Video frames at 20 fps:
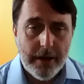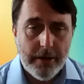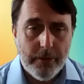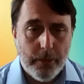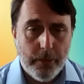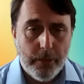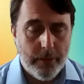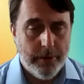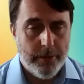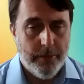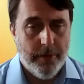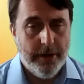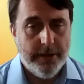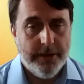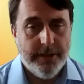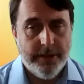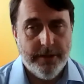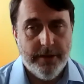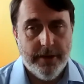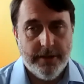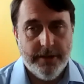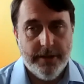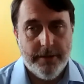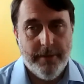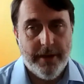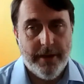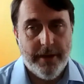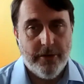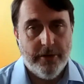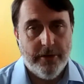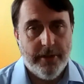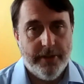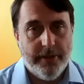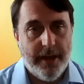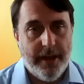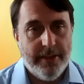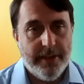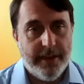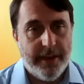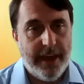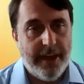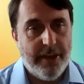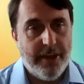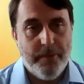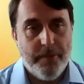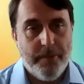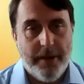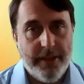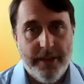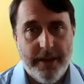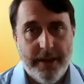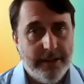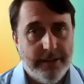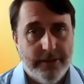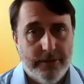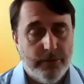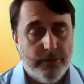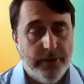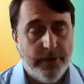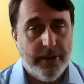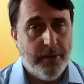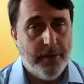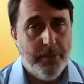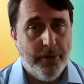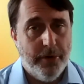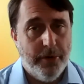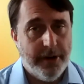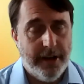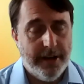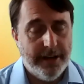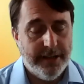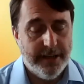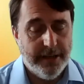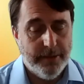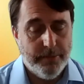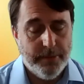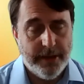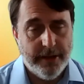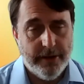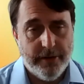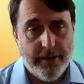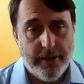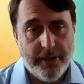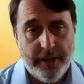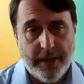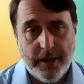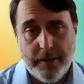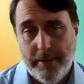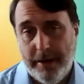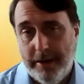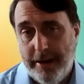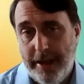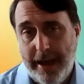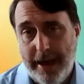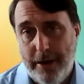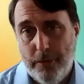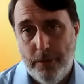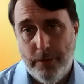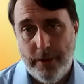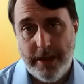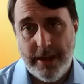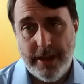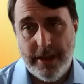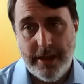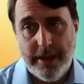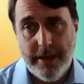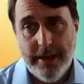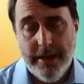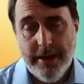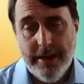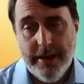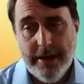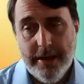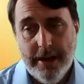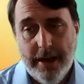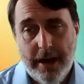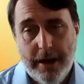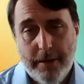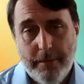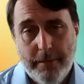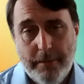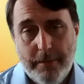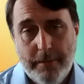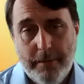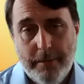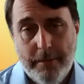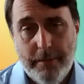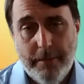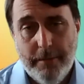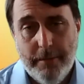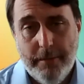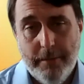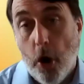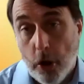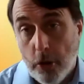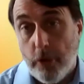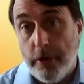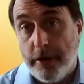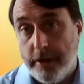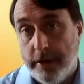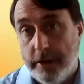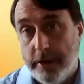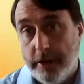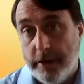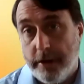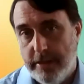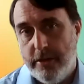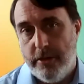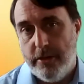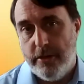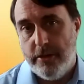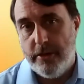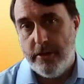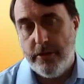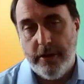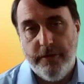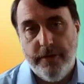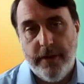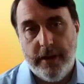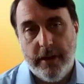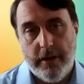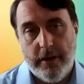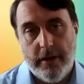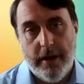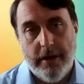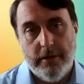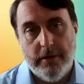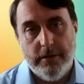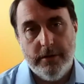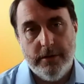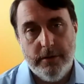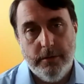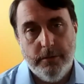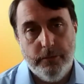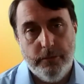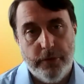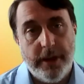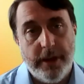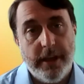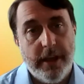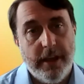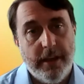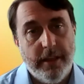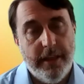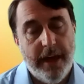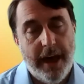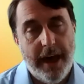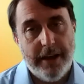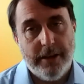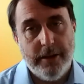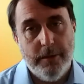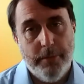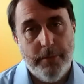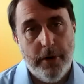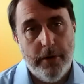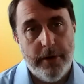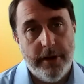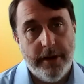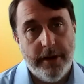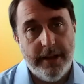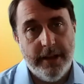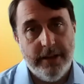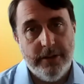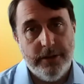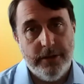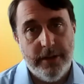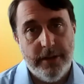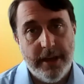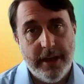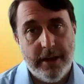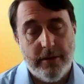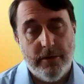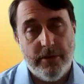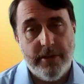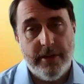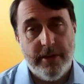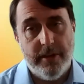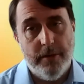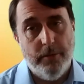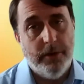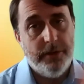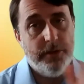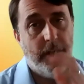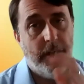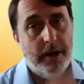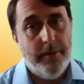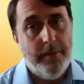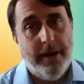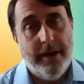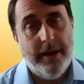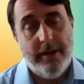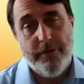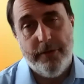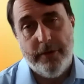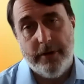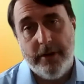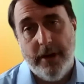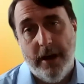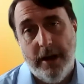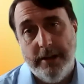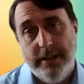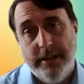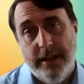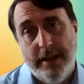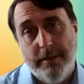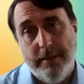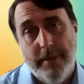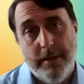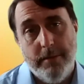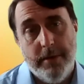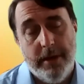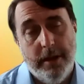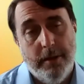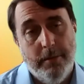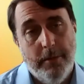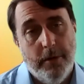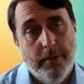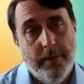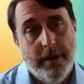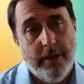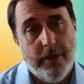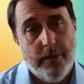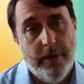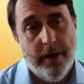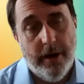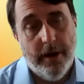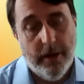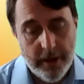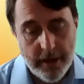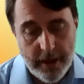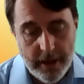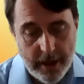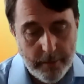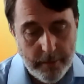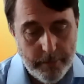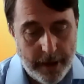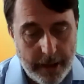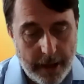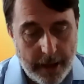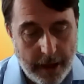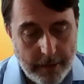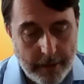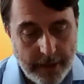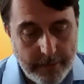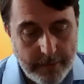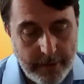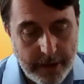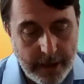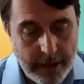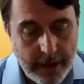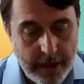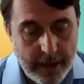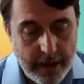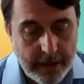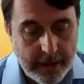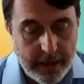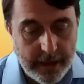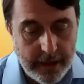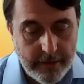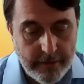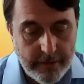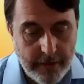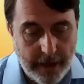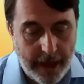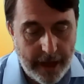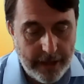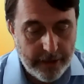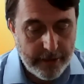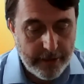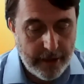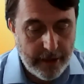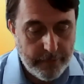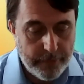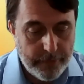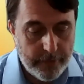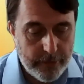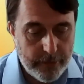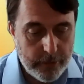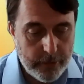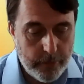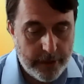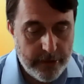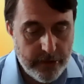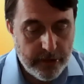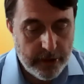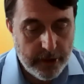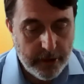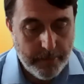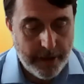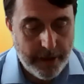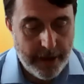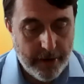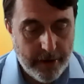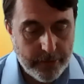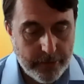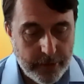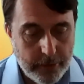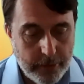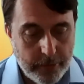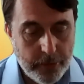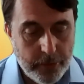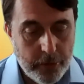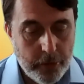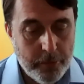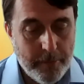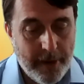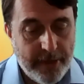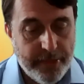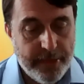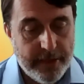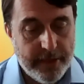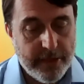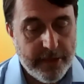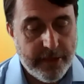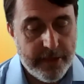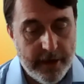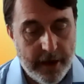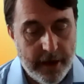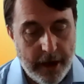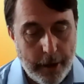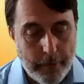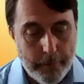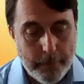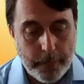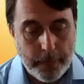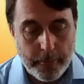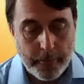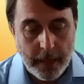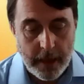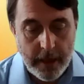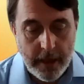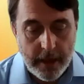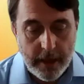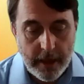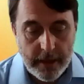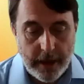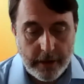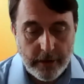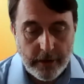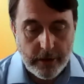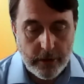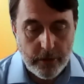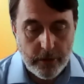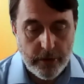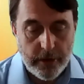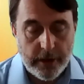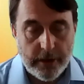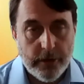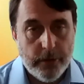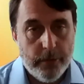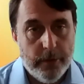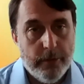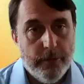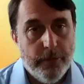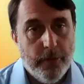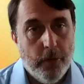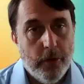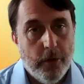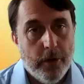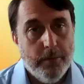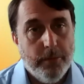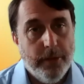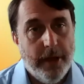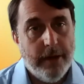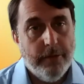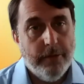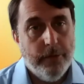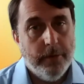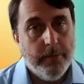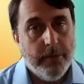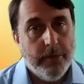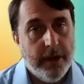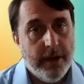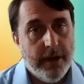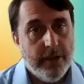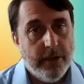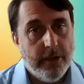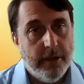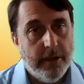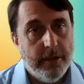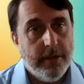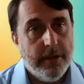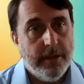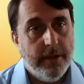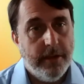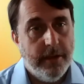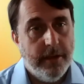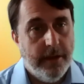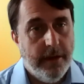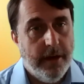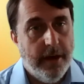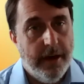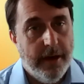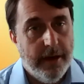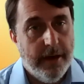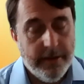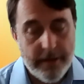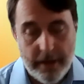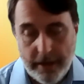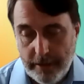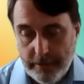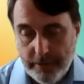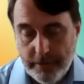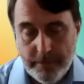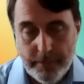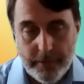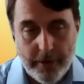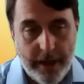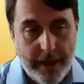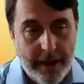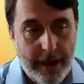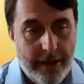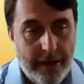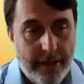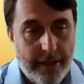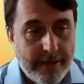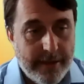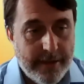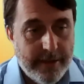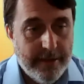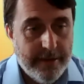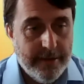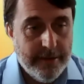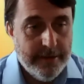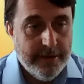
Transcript: We would want to make sure that that's the case. But I think it's a really important idea, Peter, to think about how how all organizations are going to figure out bringing that component into the ecosystem. We'll talk about it for content maybe in a moment as well. But let me give Alex that first question about new methods that you're using to inform platform changes. Go ahead, Alex.